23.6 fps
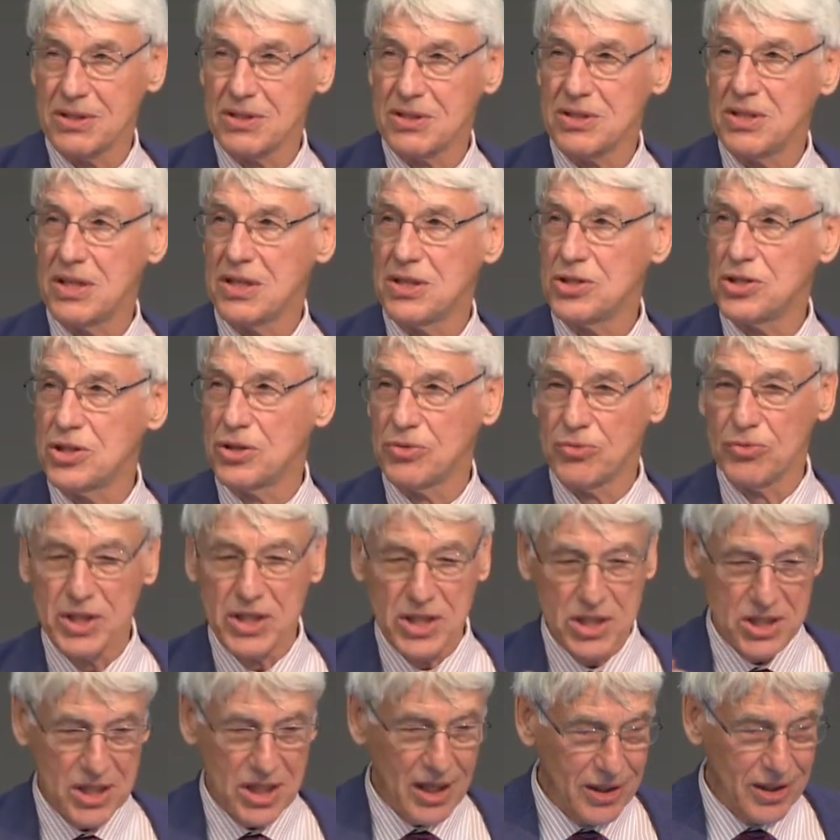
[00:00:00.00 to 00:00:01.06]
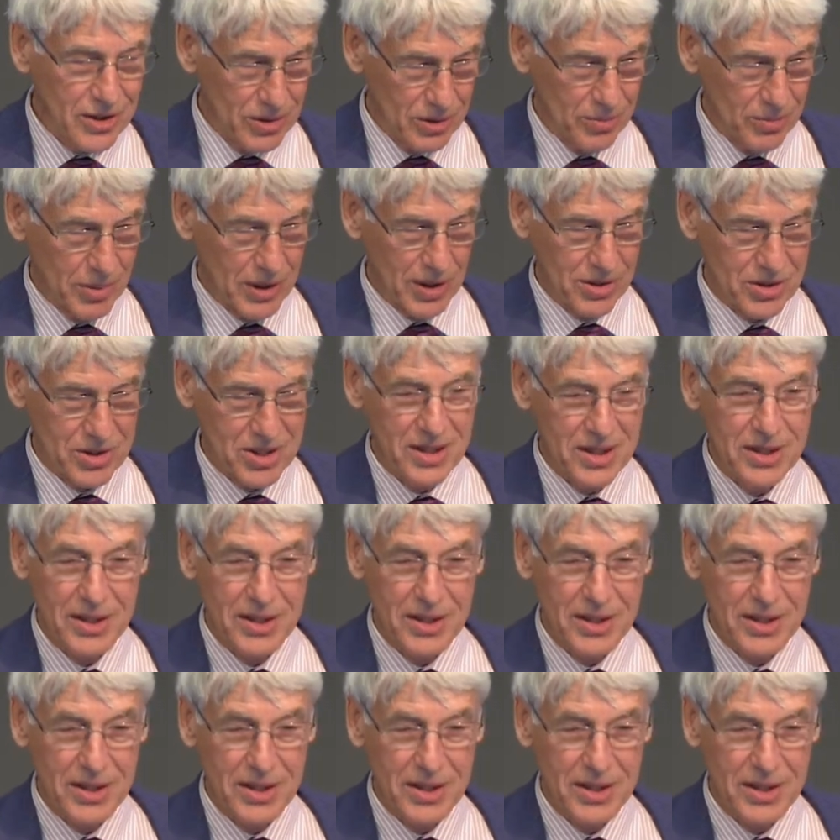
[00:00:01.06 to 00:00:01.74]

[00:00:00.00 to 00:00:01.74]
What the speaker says: It's your recycle box.